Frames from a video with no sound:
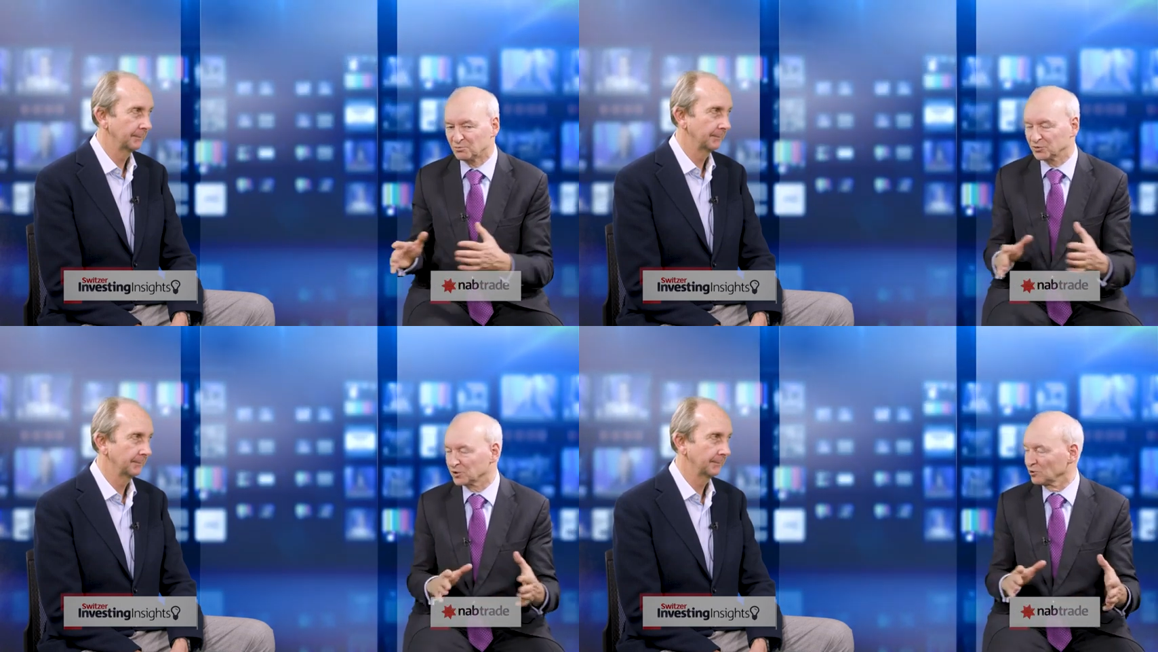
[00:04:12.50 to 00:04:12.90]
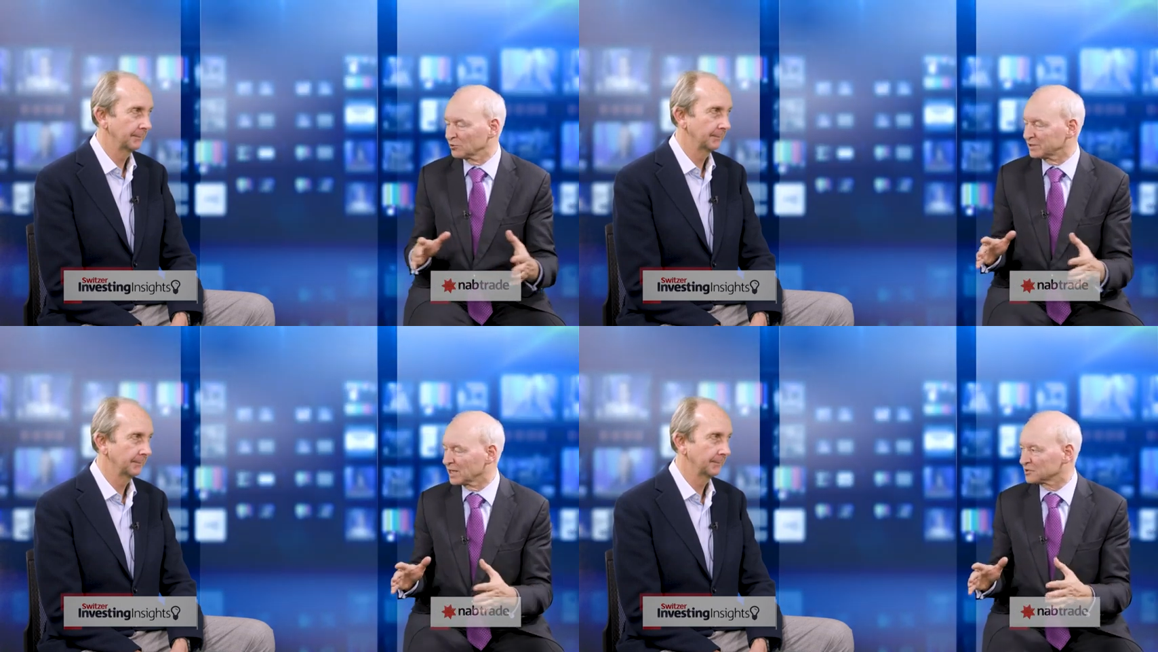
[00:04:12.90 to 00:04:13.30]
Speaker 1: put the
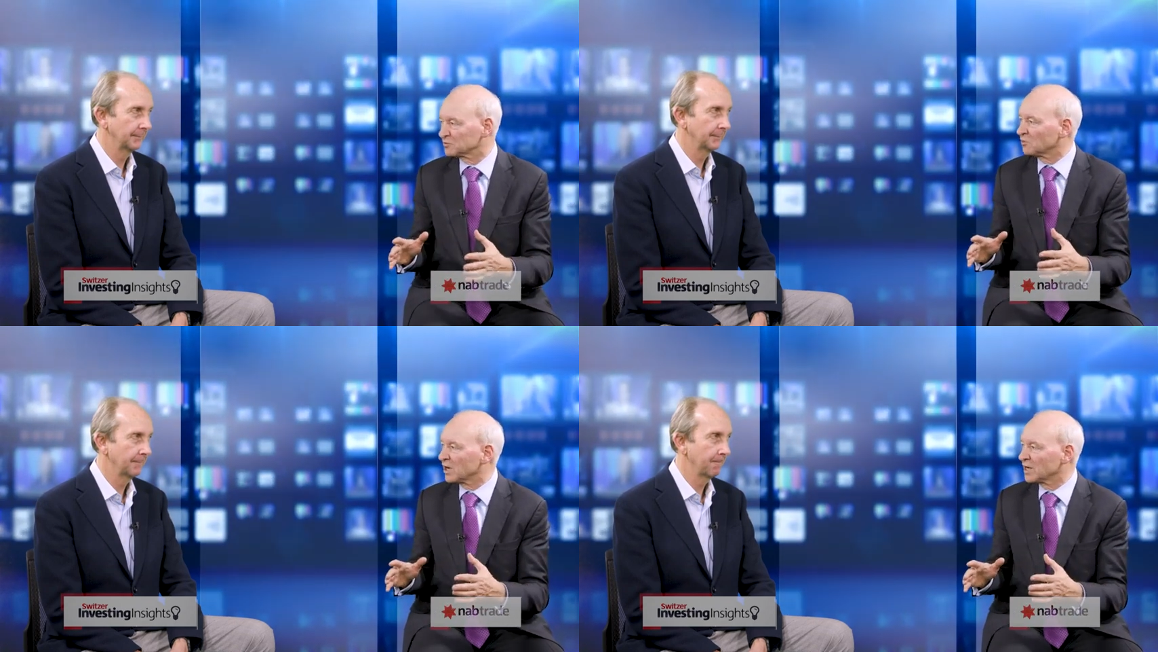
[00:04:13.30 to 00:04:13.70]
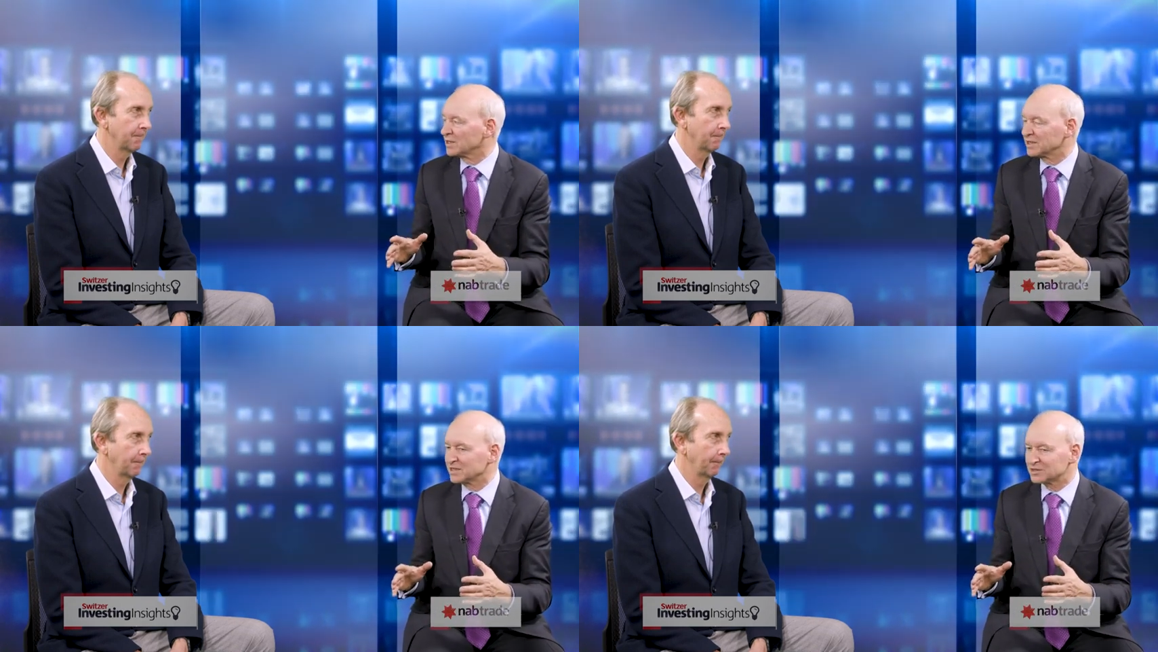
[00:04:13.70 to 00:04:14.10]
lockdowns
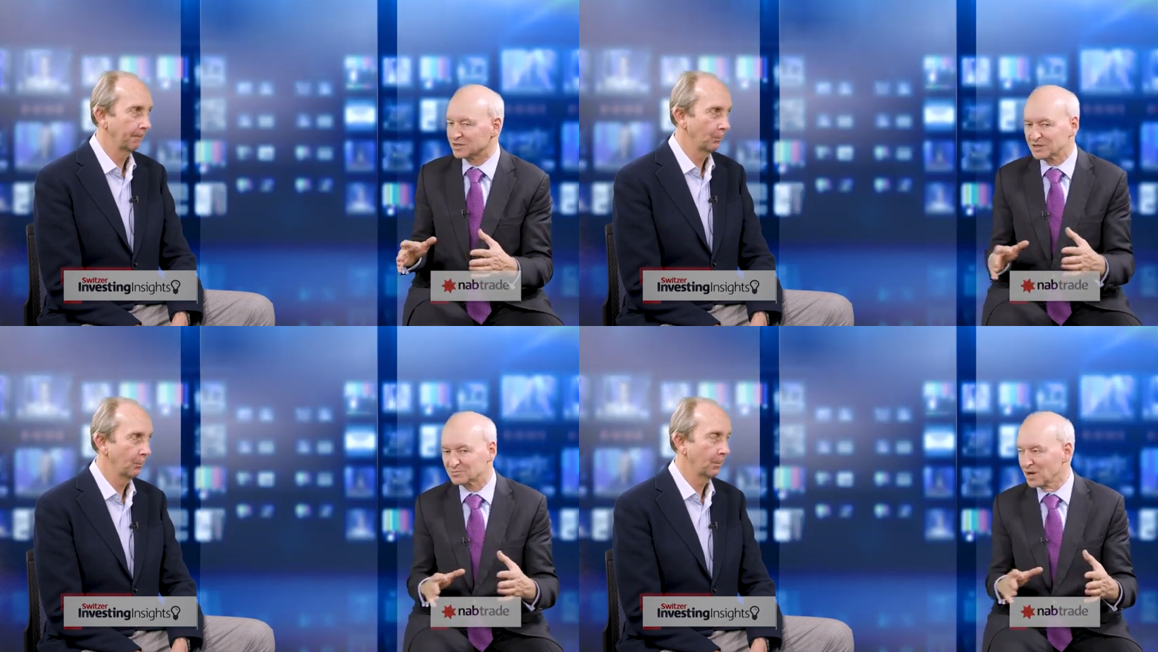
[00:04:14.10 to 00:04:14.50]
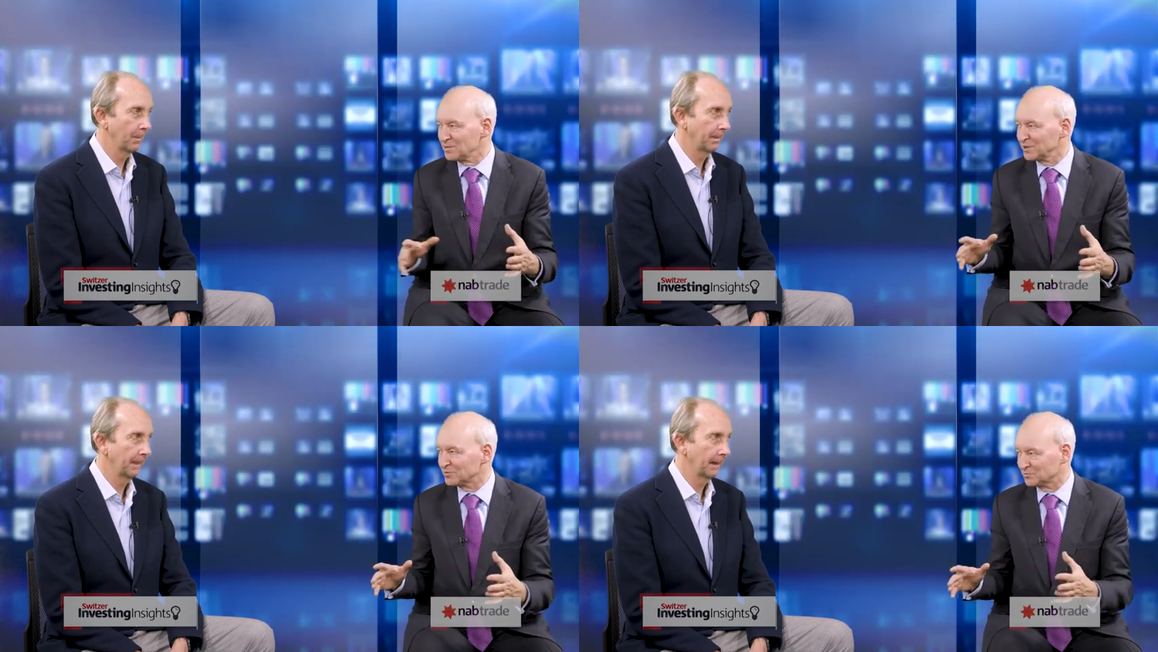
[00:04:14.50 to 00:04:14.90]
away is is
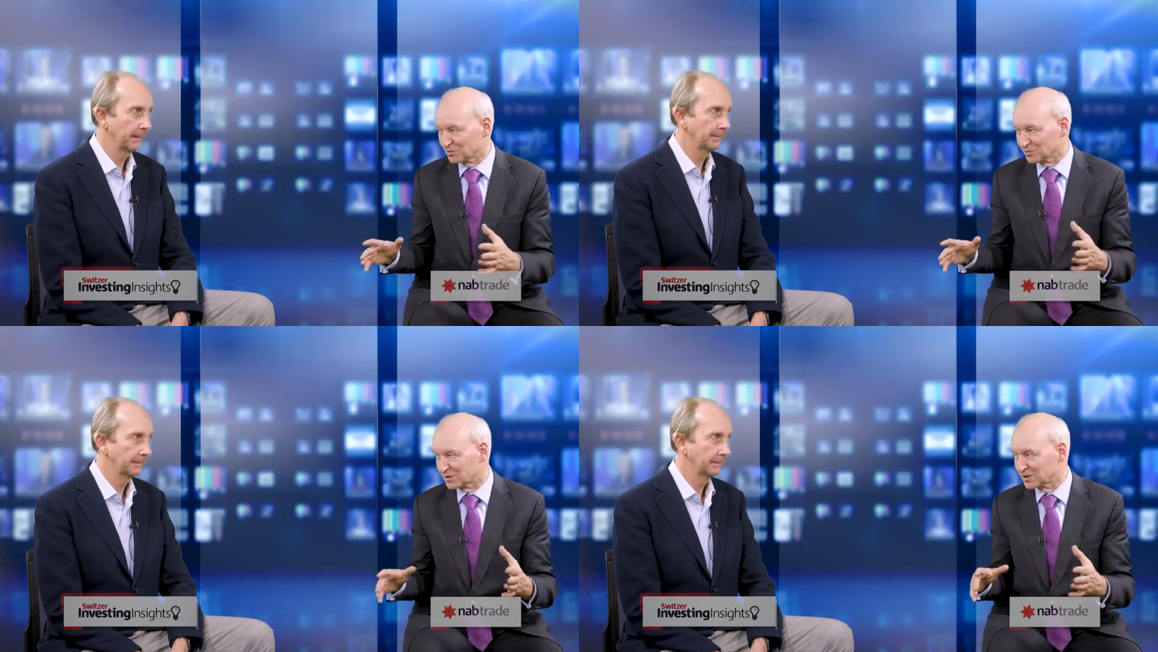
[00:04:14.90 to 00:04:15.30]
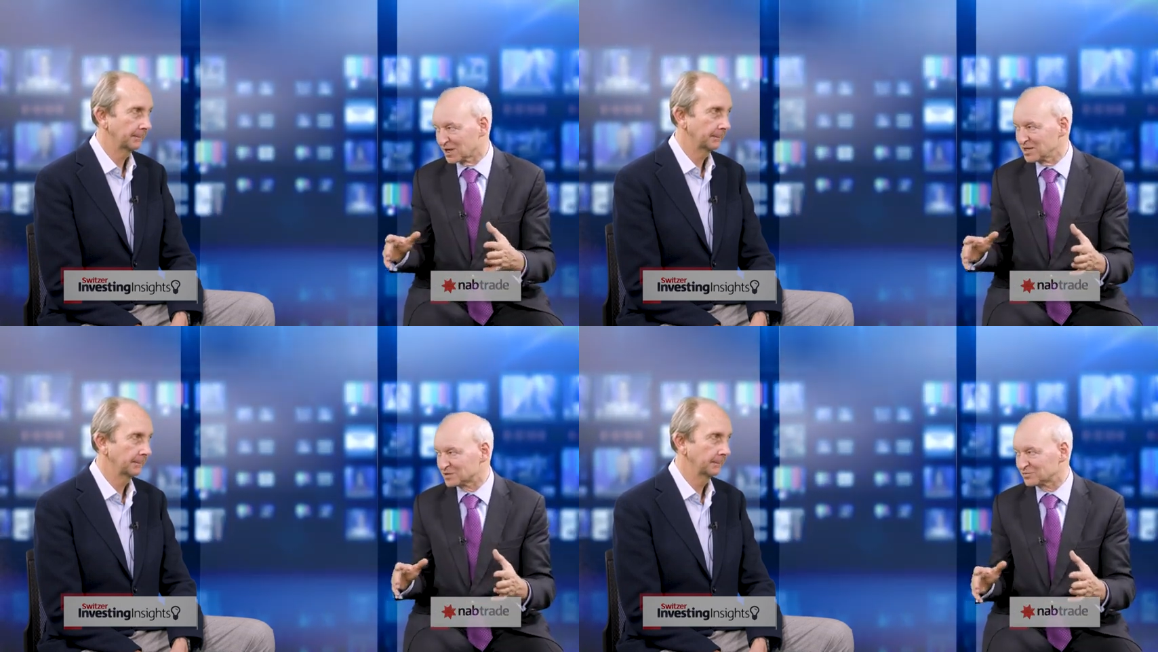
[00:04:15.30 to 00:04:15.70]
maybe the, the,
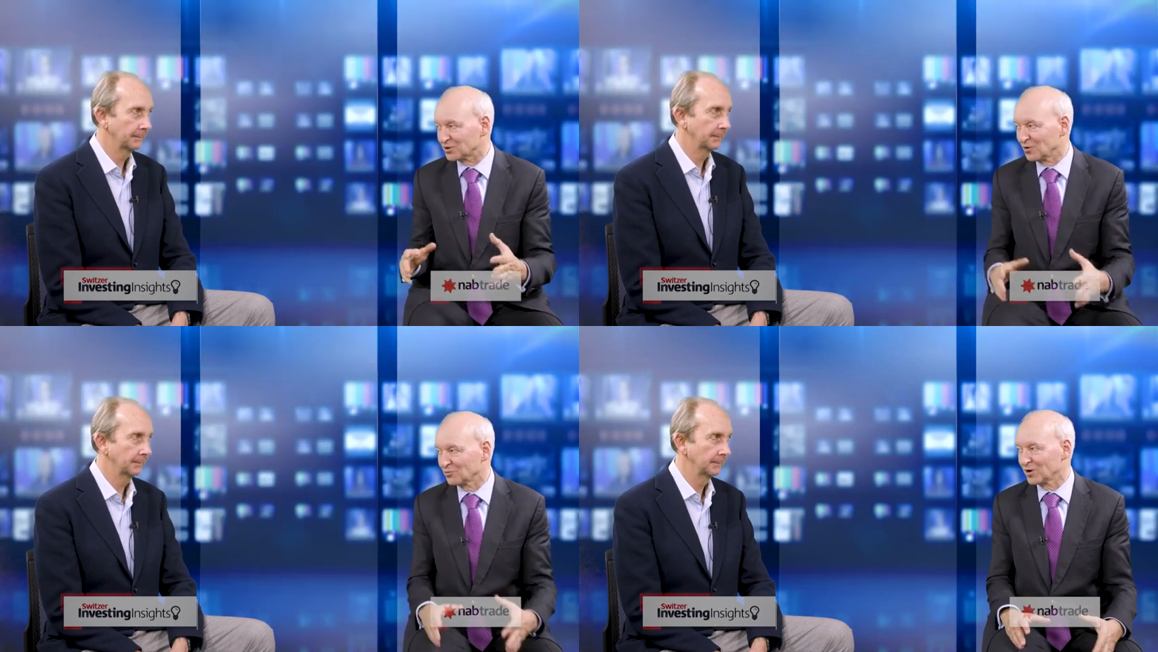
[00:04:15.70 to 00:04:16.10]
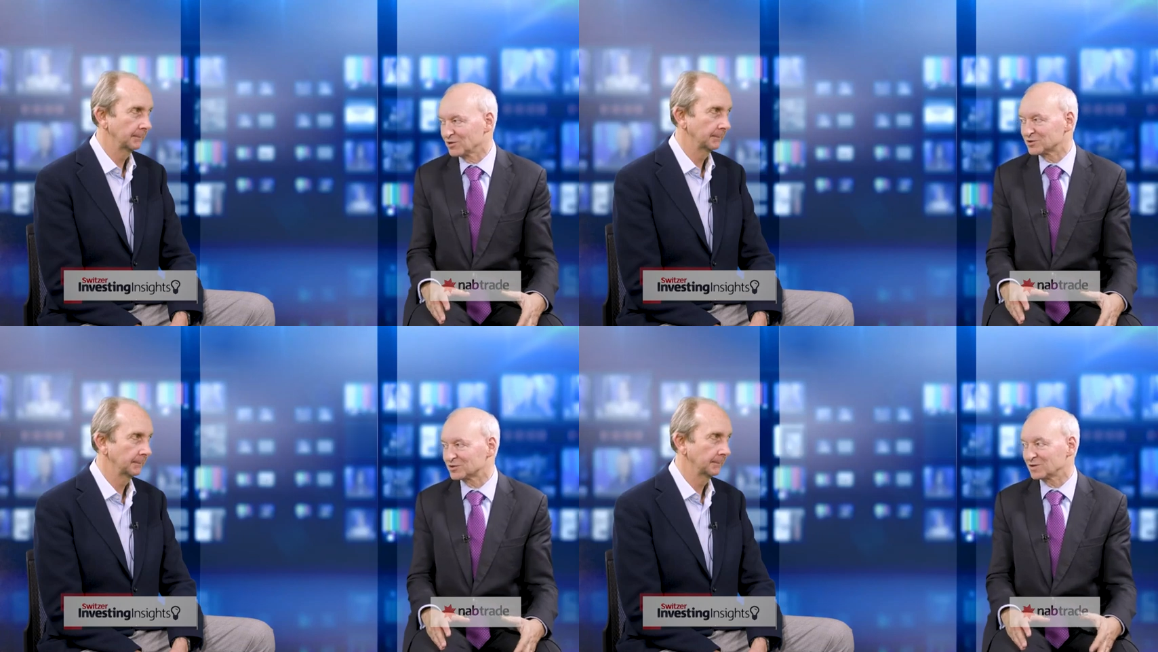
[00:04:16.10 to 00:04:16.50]
days of toll
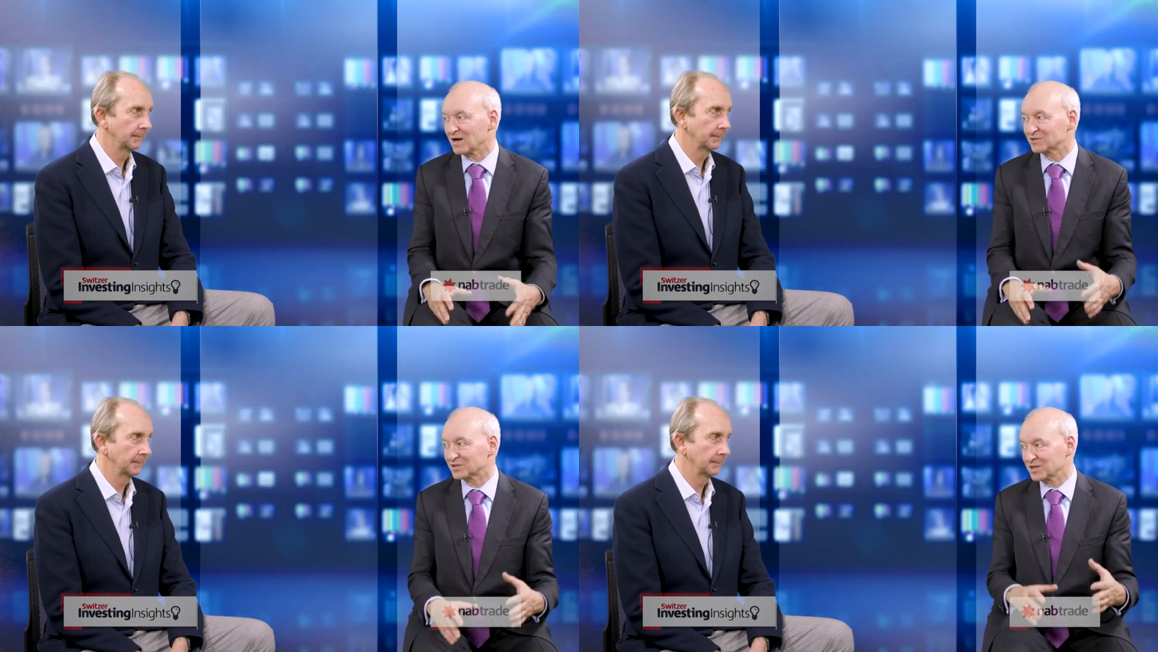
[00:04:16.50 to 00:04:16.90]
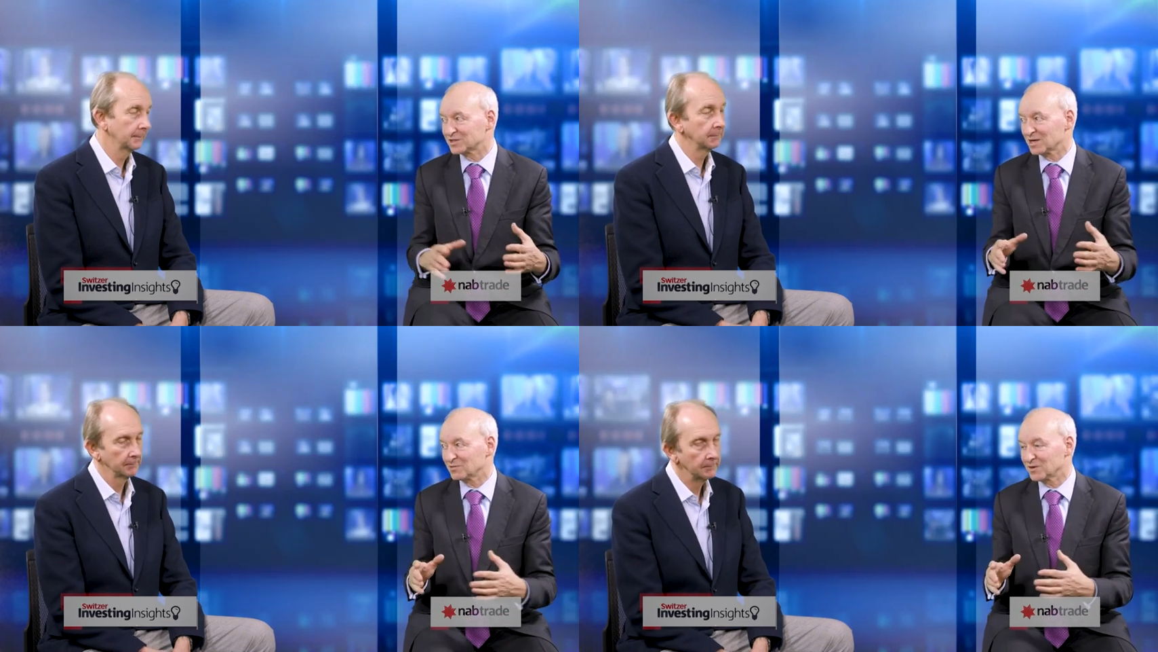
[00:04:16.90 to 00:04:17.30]
roads have seen
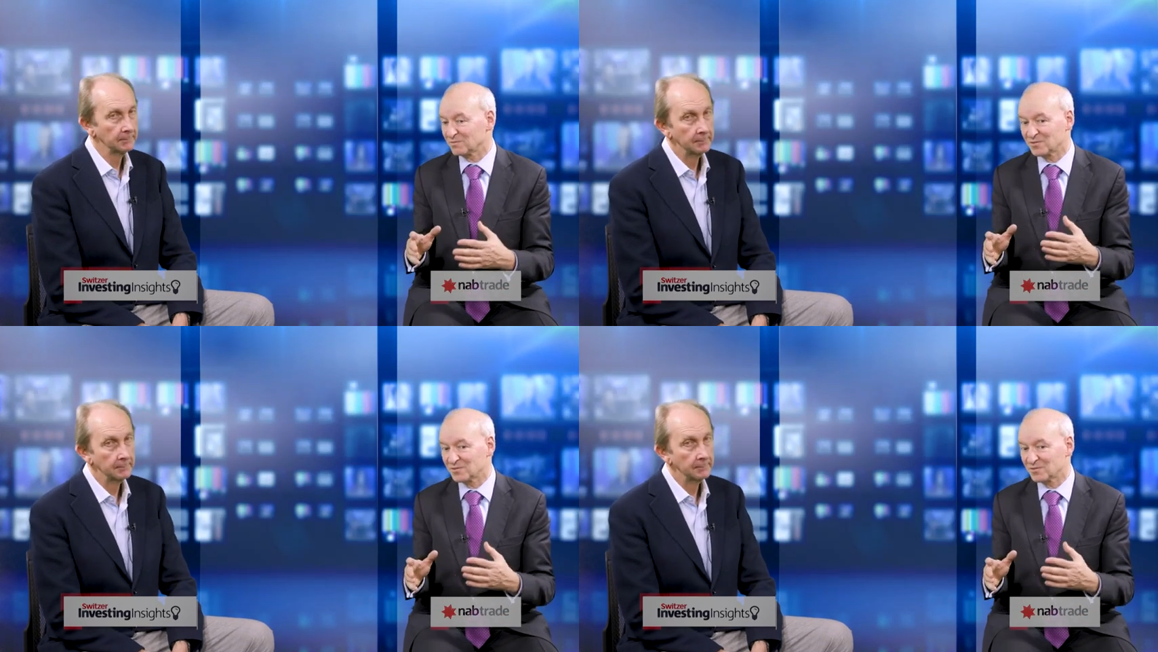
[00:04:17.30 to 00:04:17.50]
some of their,